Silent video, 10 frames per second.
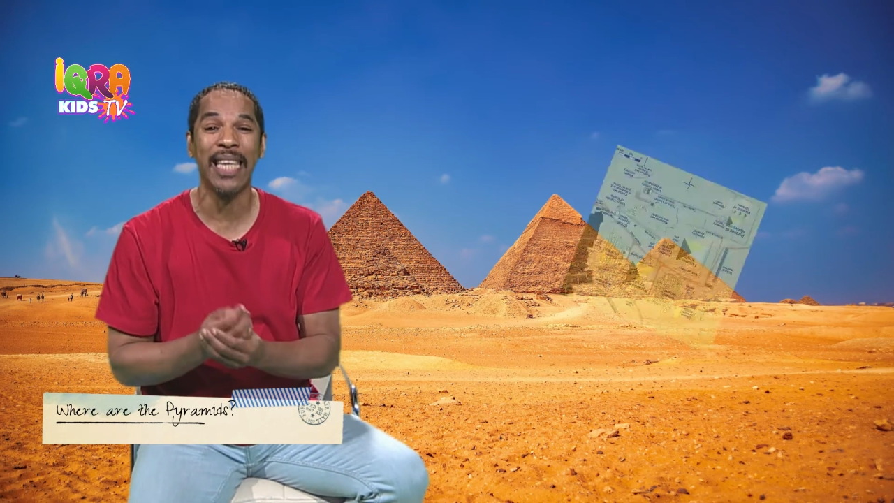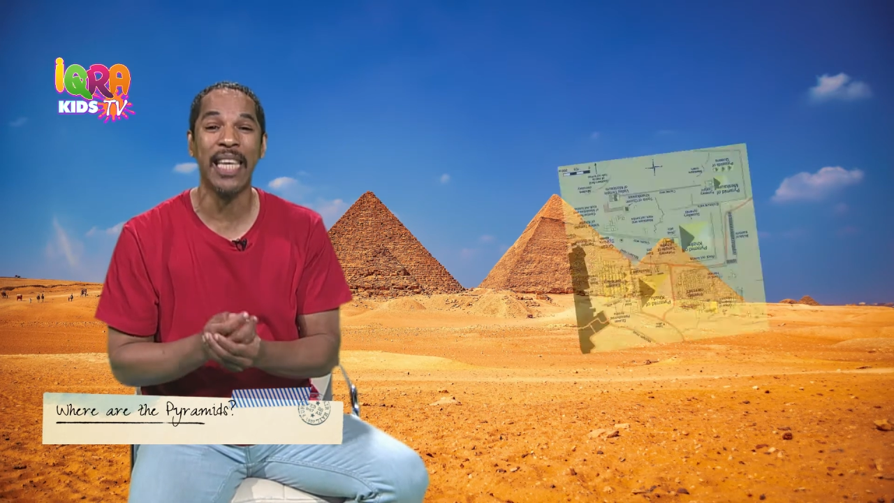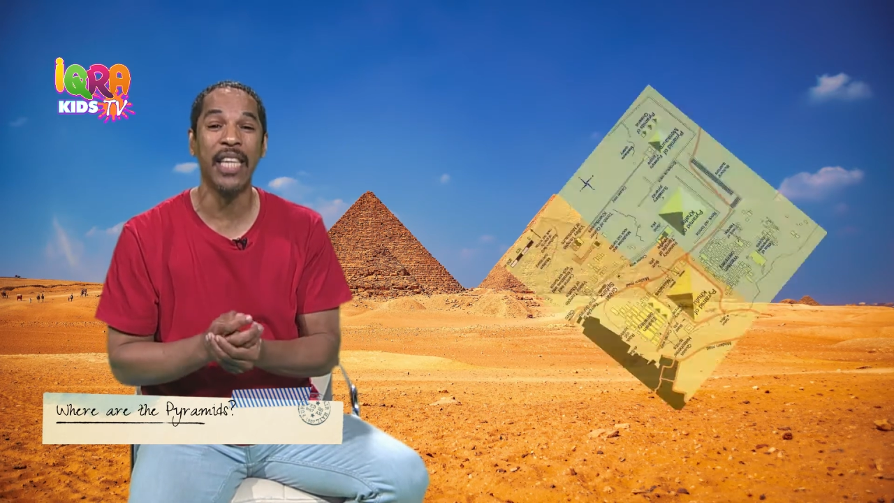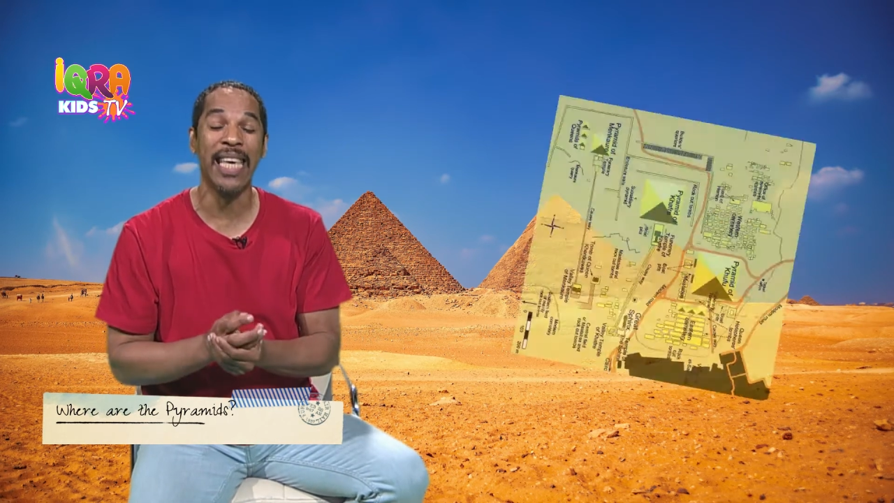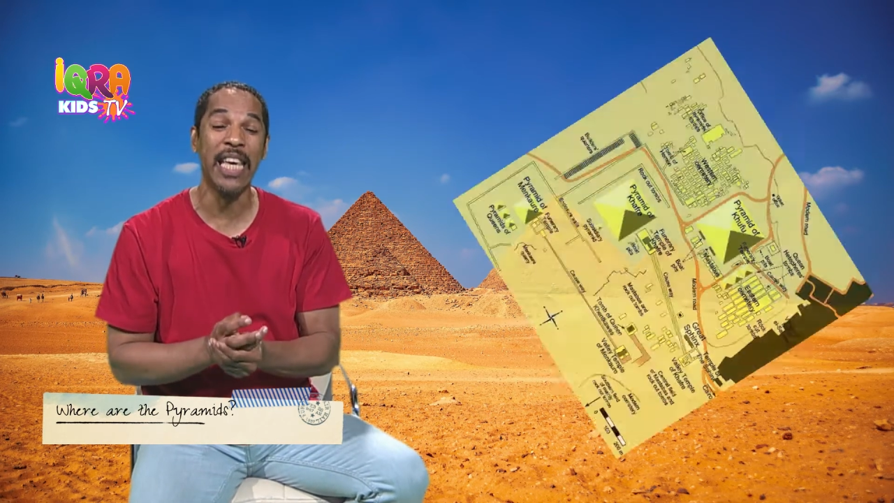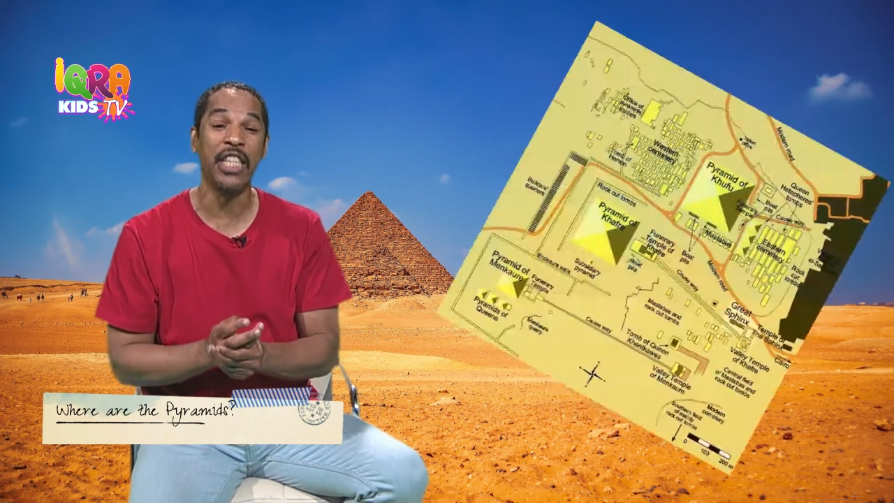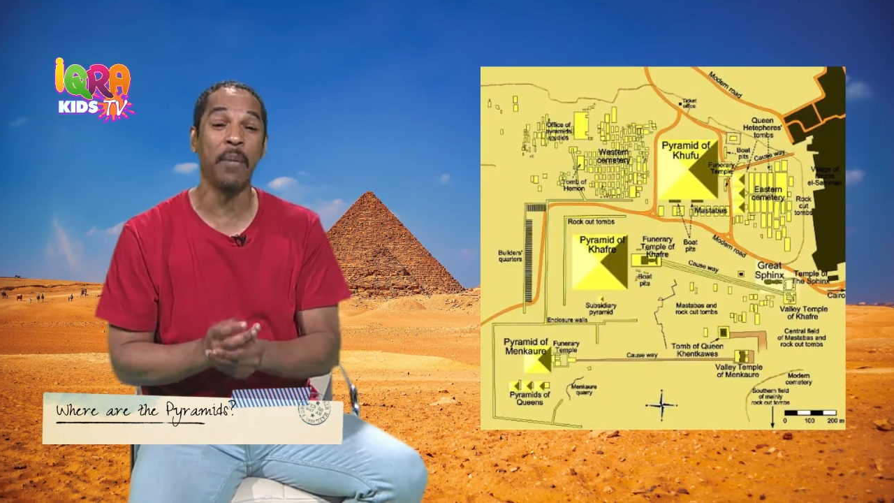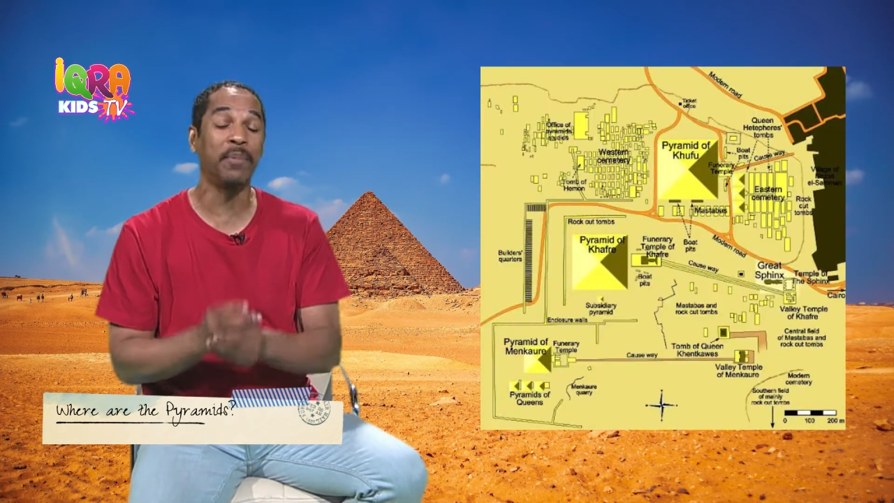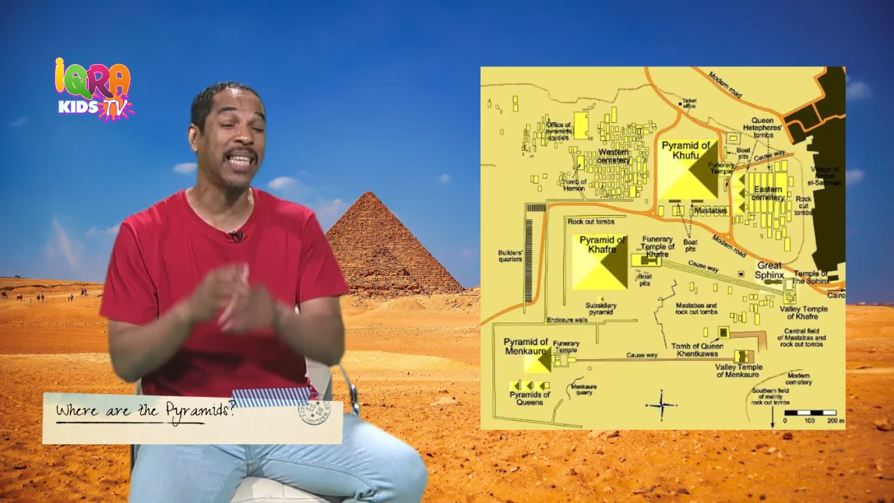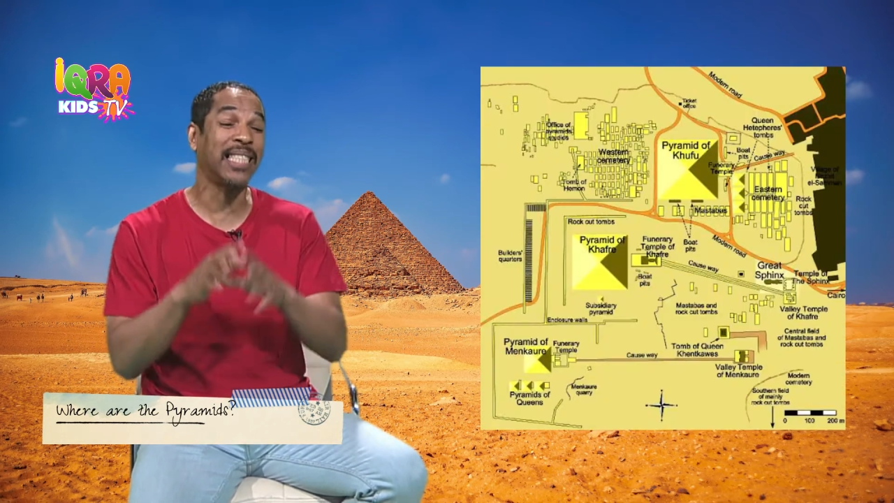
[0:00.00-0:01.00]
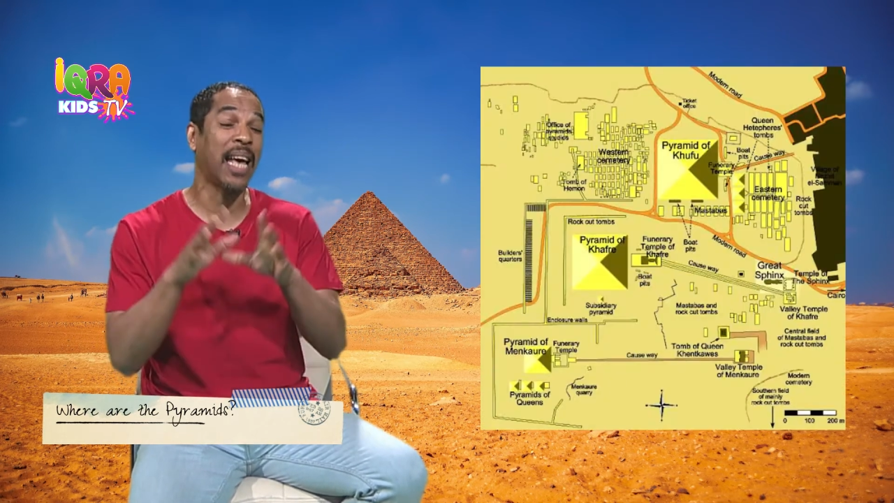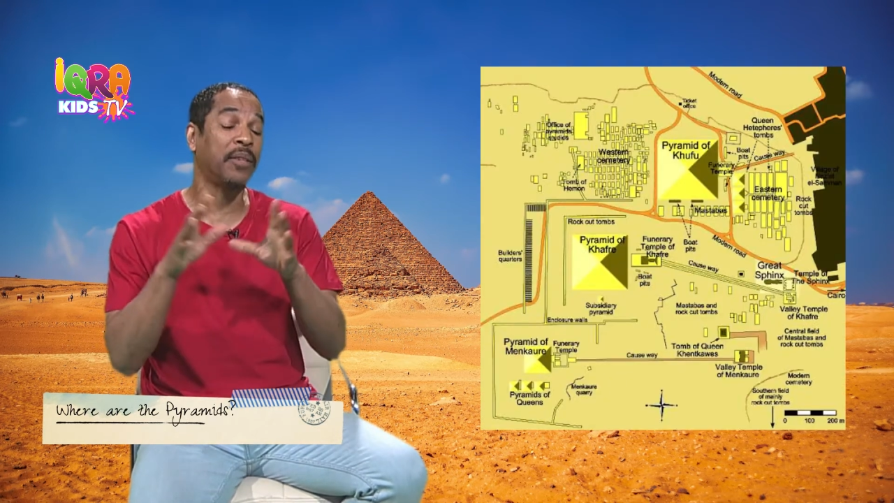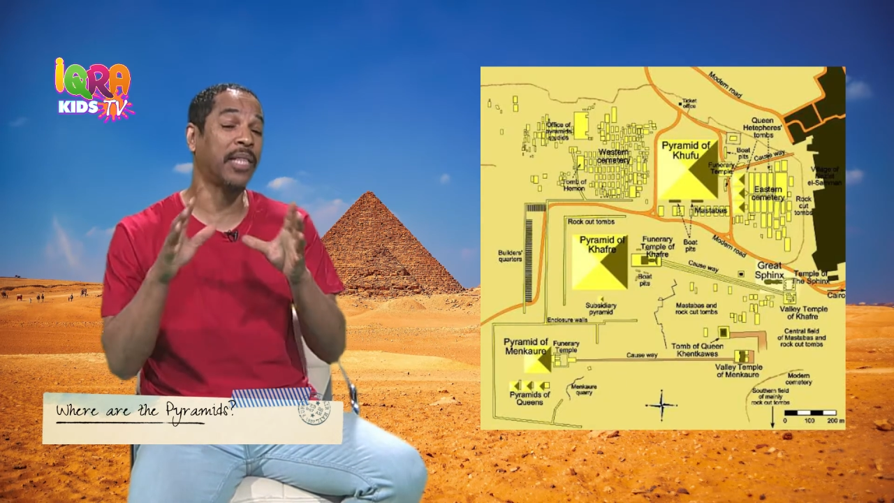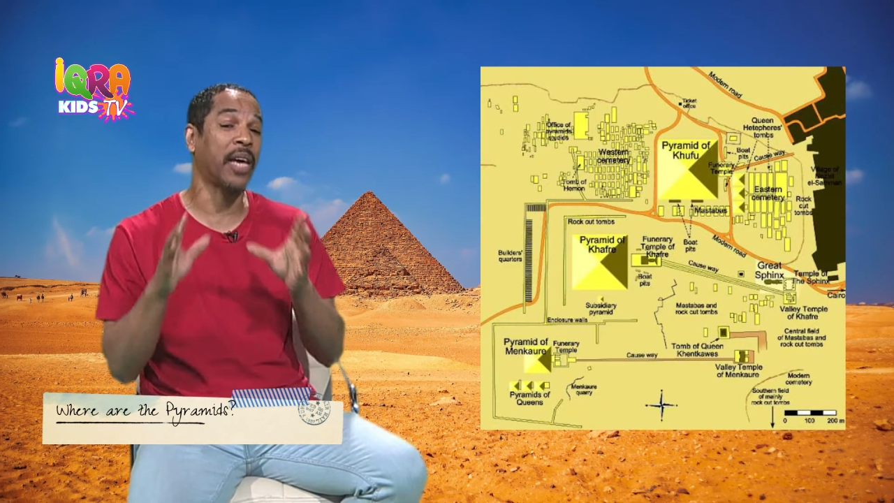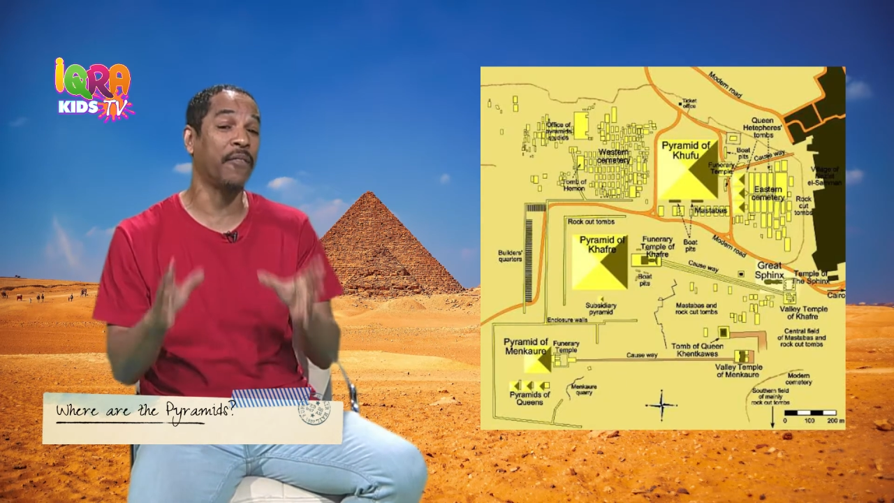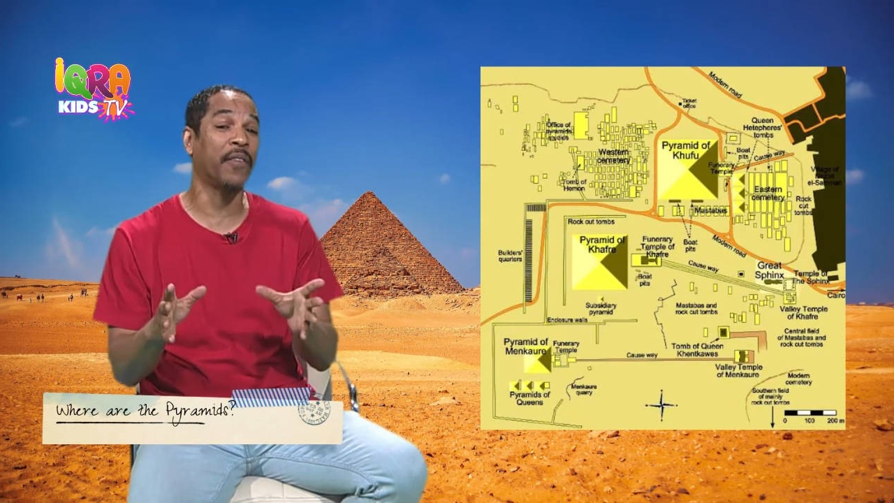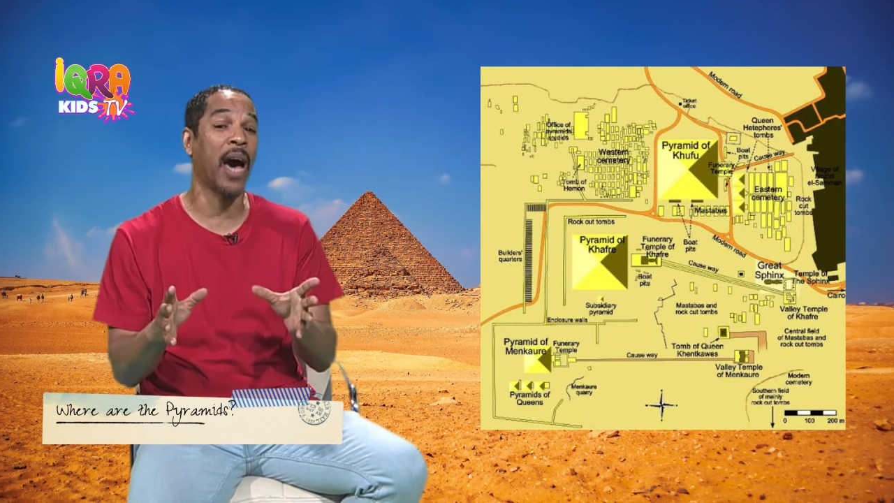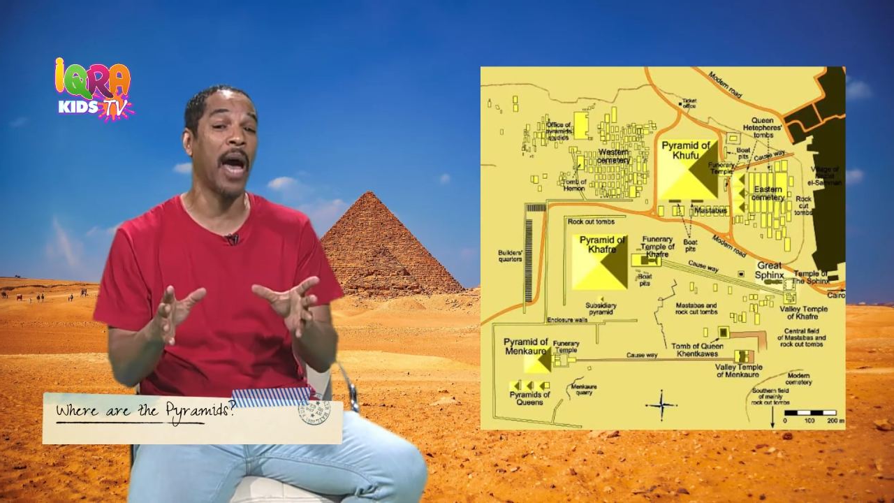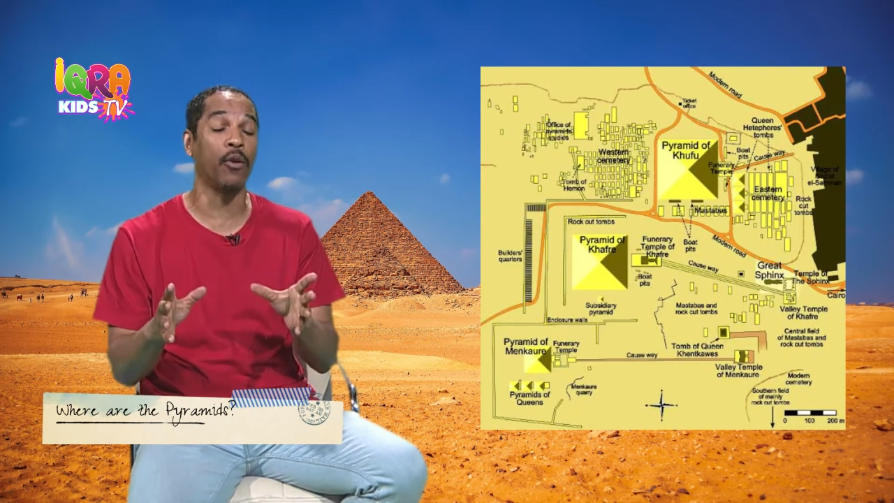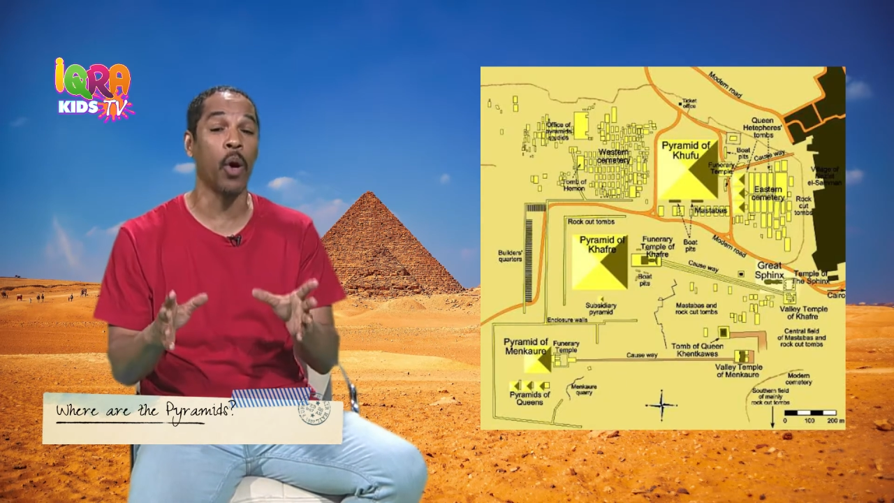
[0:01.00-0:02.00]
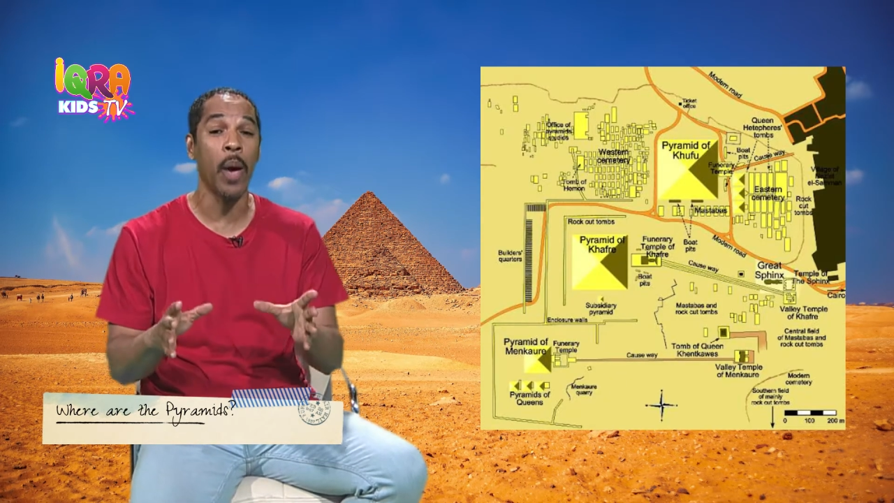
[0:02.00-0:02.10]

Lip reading: in Egypt, just outside of Cairo,